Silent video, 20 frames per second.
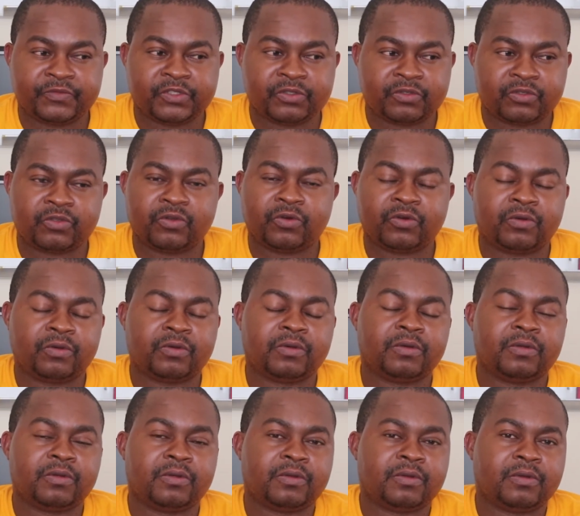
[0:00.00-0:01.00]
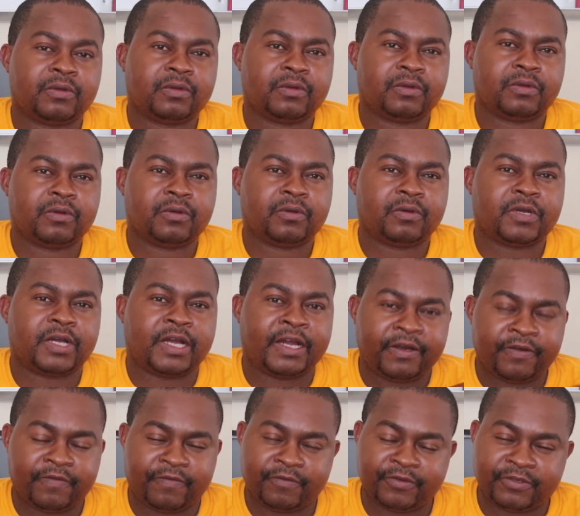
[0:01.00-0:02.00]
So
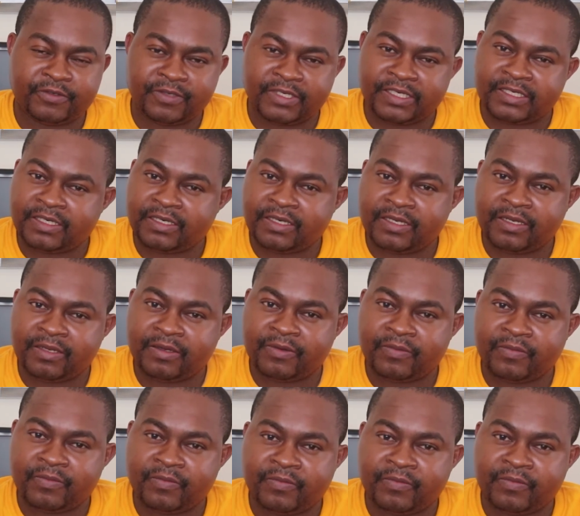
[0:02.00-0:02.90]
unfortunately,